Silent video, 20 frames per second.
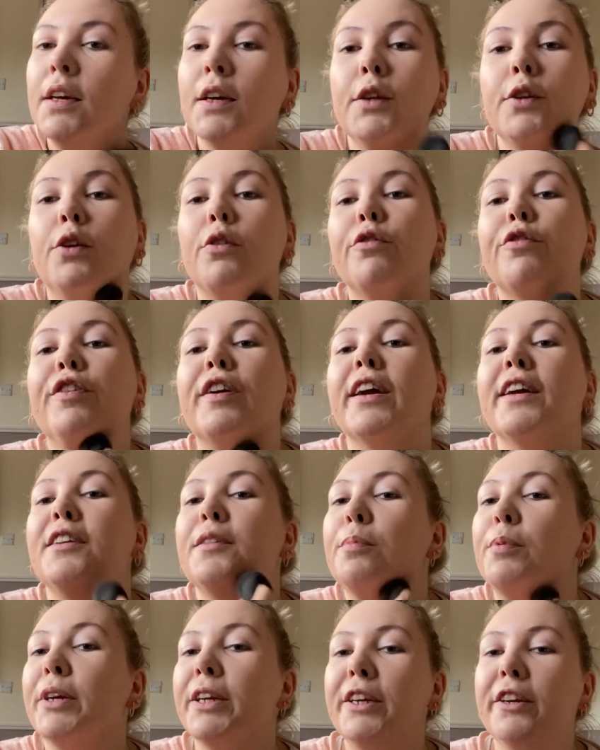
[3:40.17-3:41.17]
Don't forget to
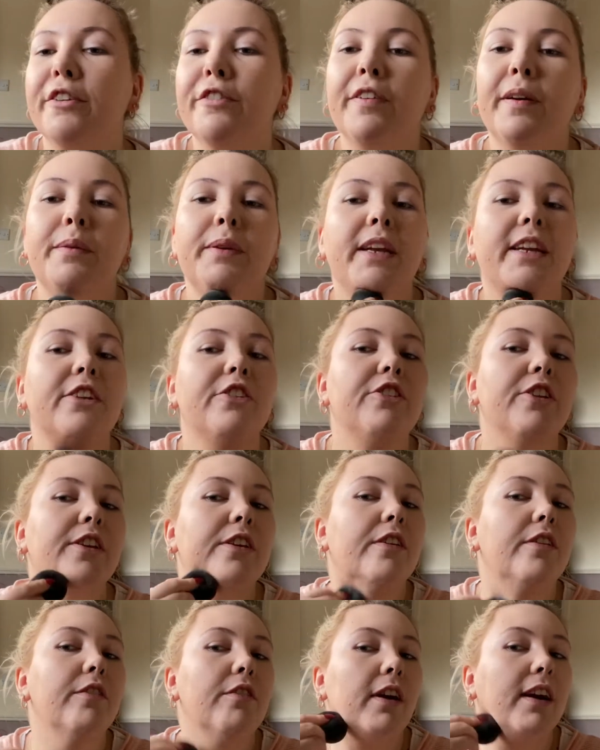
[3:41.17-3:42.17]
bring your
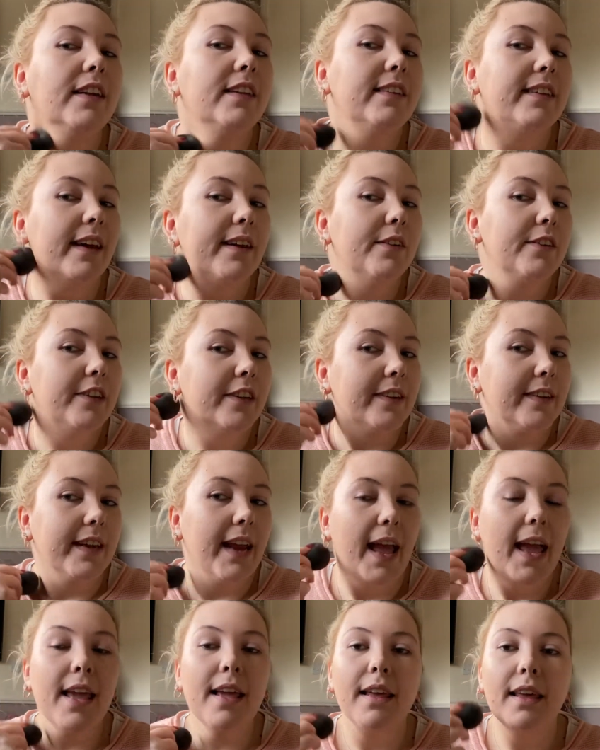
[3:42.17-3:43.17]
foundation right down your
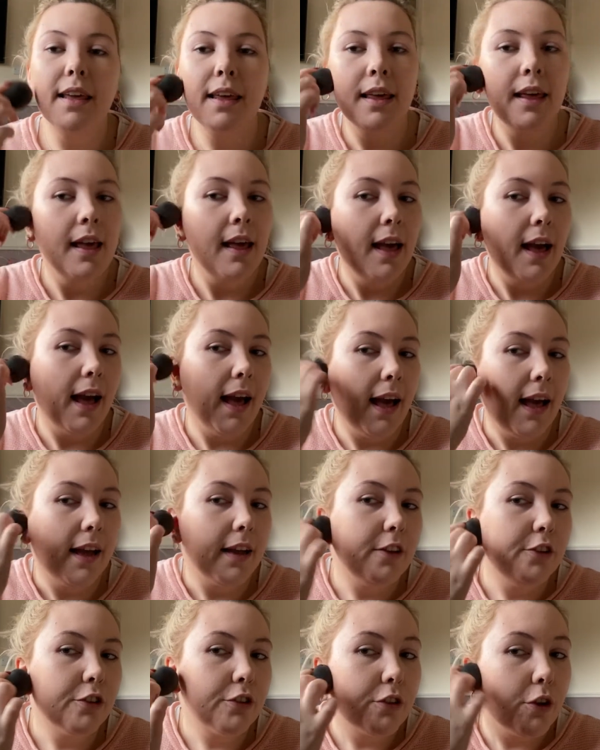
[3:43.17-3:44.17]
neck
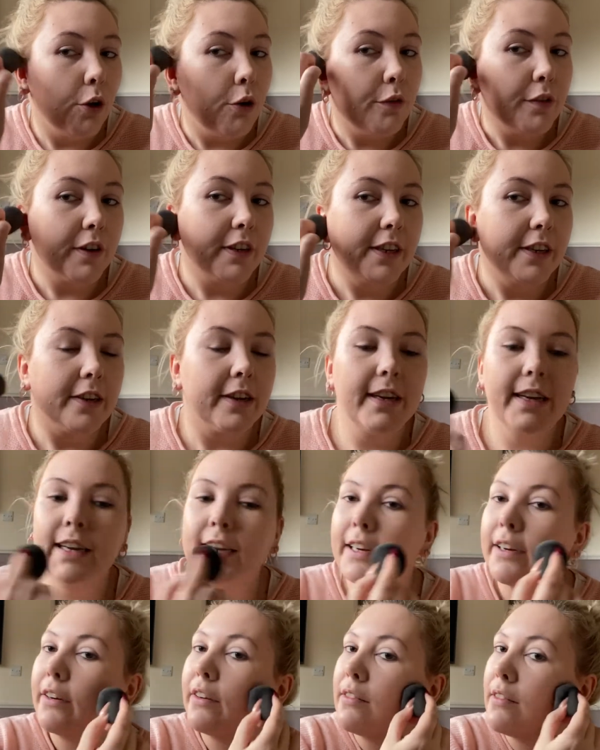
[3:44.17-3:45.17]
and just over your
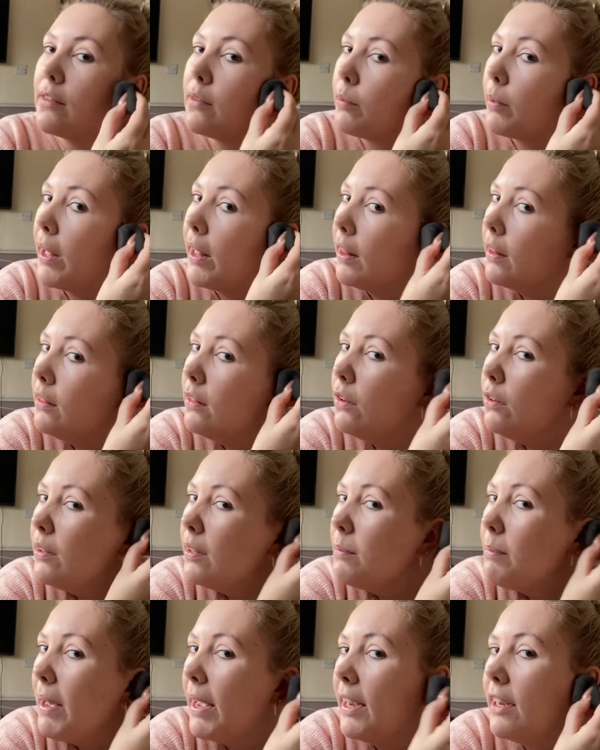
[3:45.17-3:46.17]
ears as well.
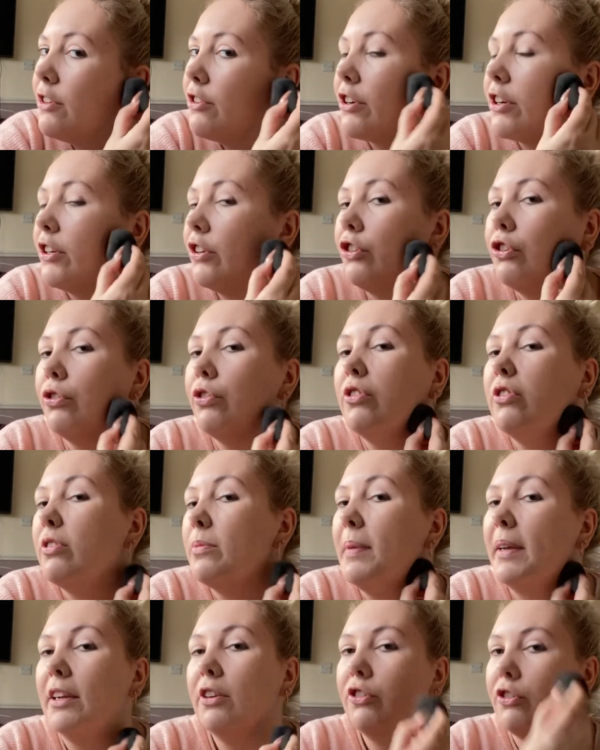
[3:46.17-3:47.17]
Nothing major, just to
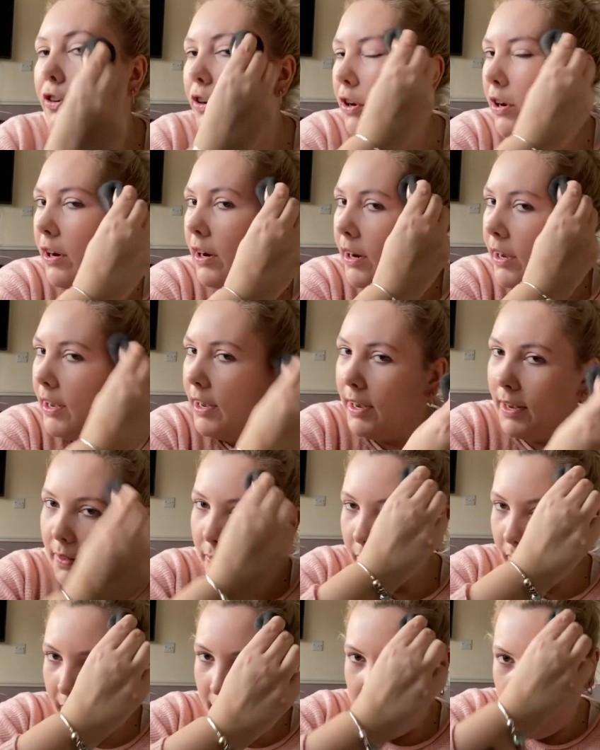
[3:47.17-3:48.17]
make sure
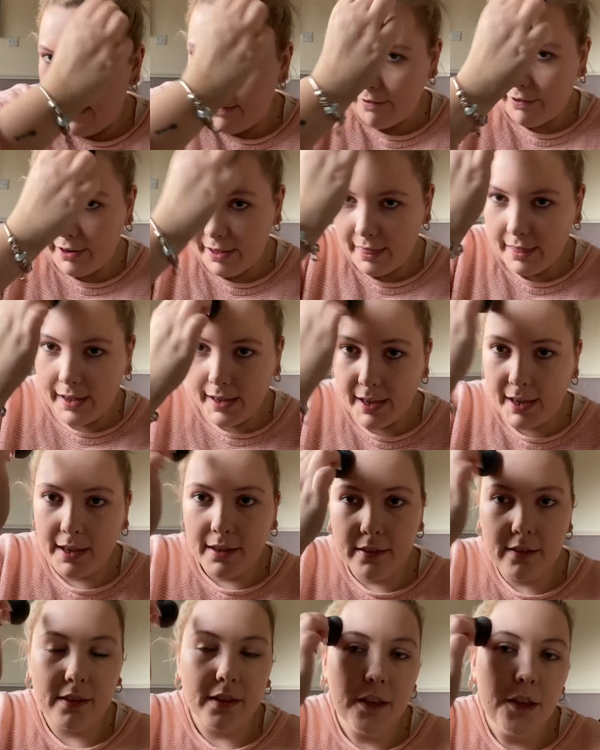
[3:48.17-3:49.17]
that everything
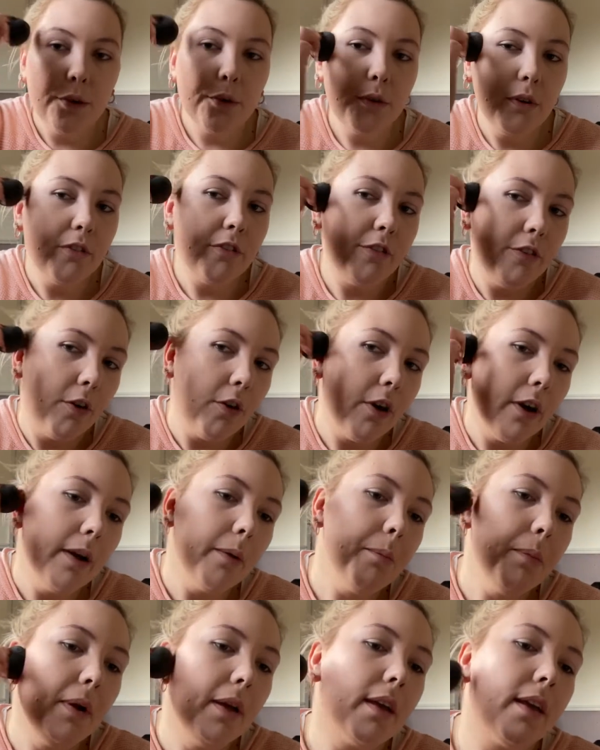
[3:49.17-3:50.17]
is
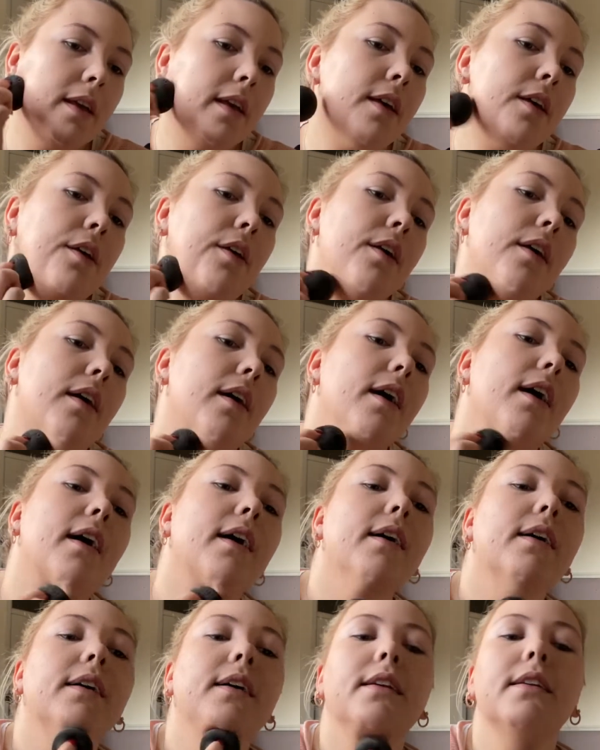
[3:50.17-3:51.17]
uniform.
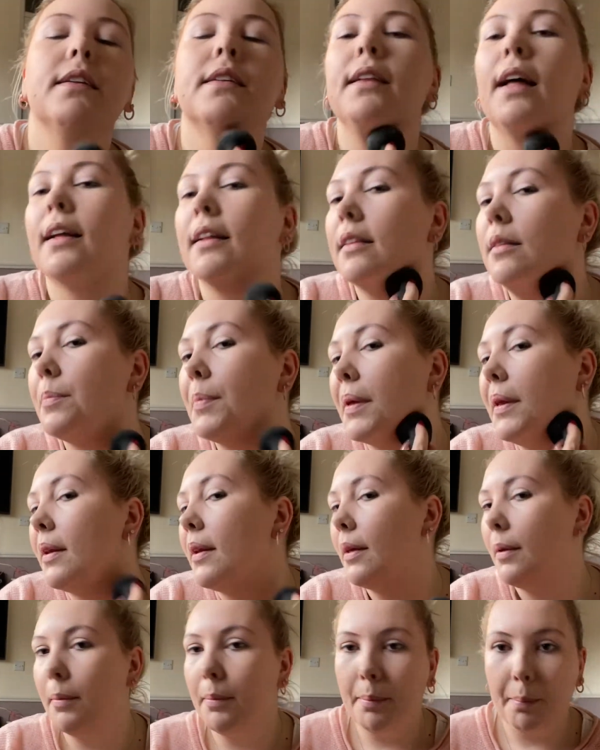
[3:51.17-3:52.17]
And that's been
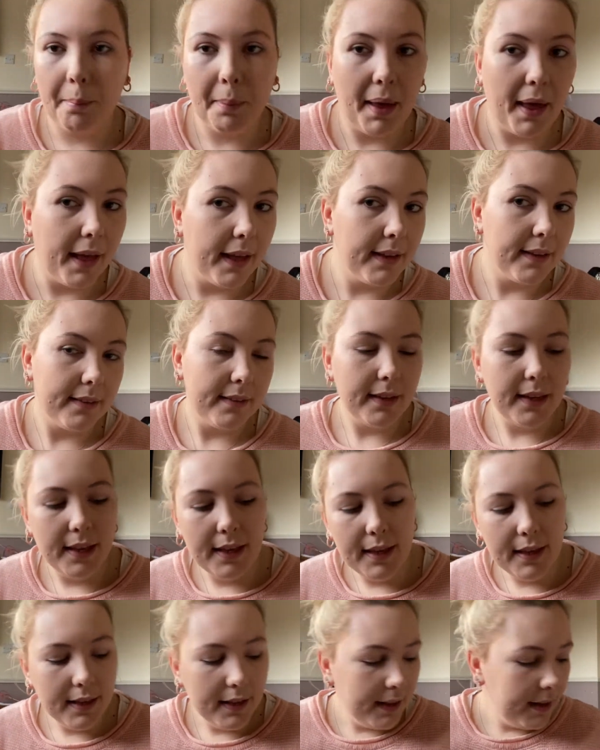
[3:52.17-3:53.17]
patted
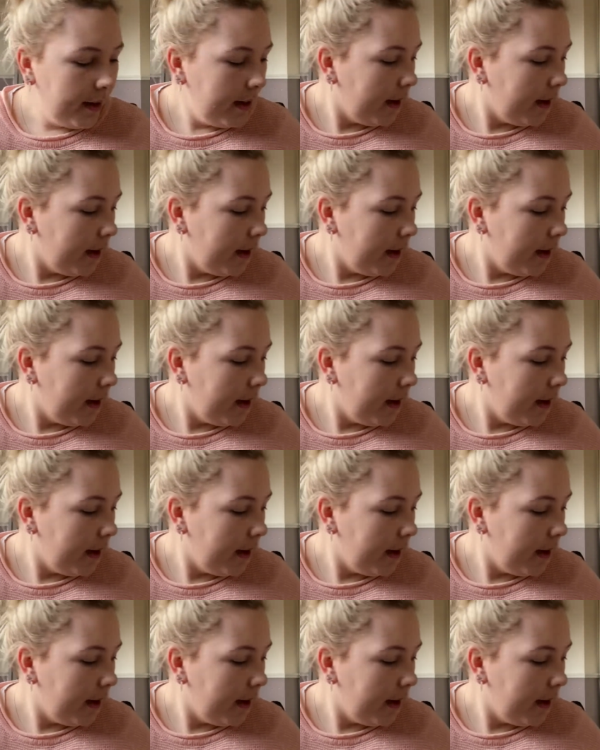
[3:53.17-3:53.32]
in.